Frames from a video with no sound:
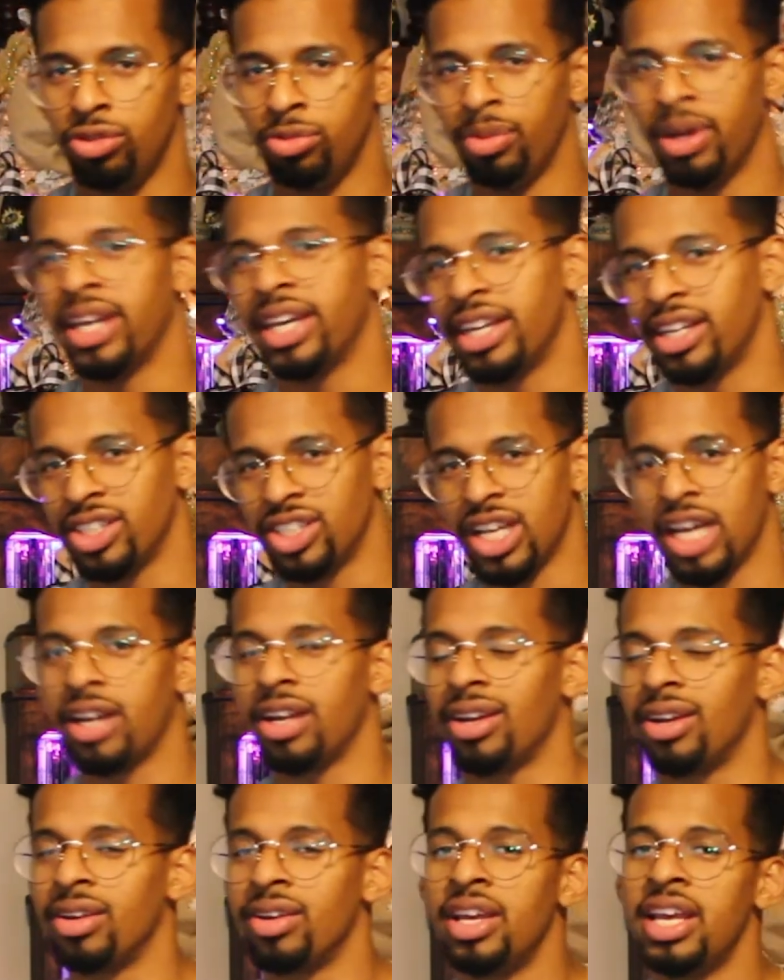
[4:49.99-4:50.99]
You might get a shout
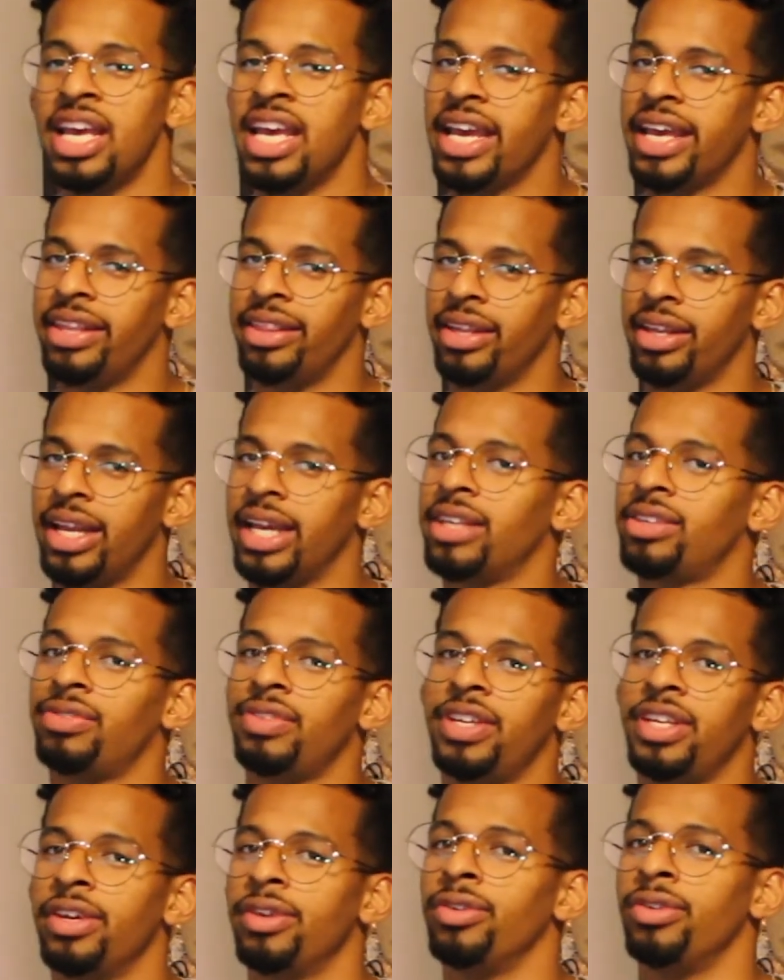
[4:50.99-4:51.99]
out in the next
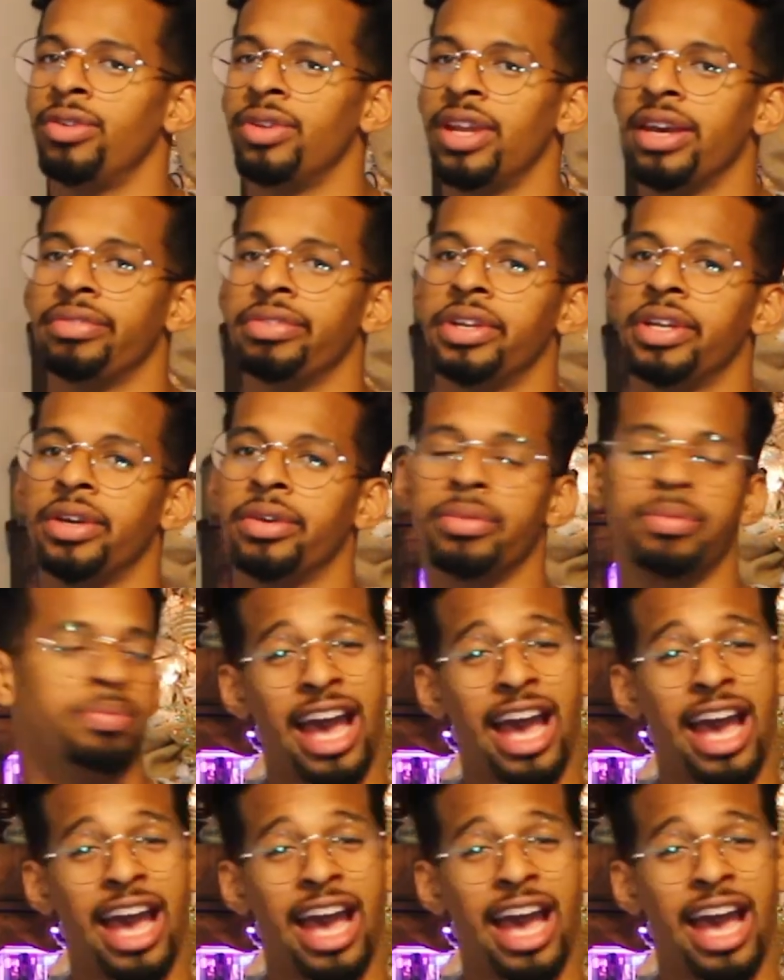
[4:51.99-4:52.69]
video. You never know.